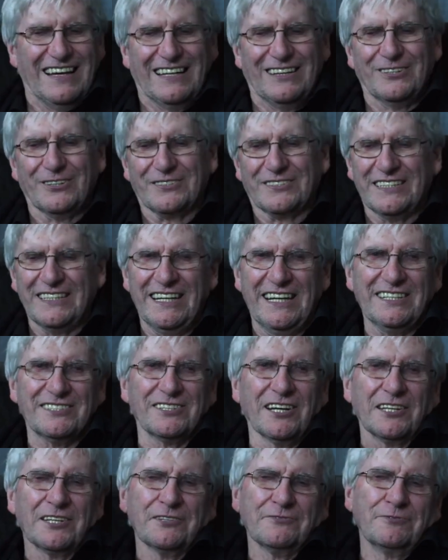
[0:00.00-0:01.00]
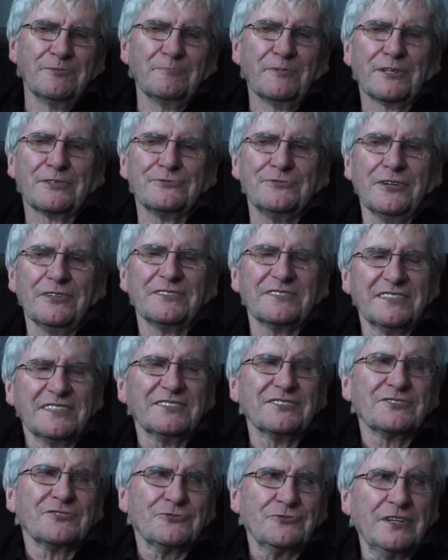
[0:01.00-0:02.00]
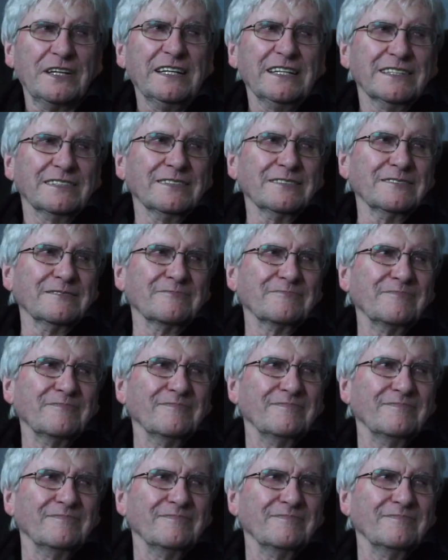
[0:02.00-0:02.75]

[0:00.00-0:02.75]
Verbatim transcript: Looked at each other from across the street, and